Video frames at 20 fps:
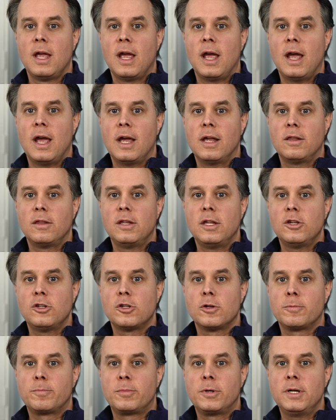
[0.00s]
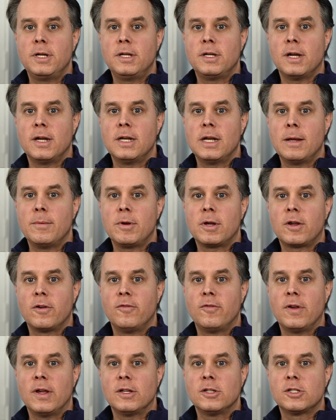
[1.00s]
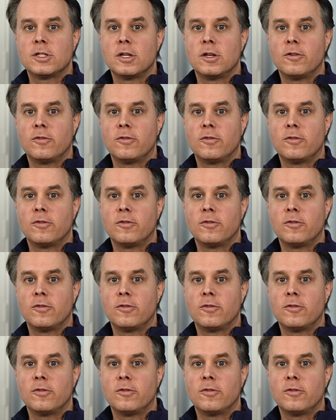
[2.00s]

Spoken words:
And these are pretty dynamic events that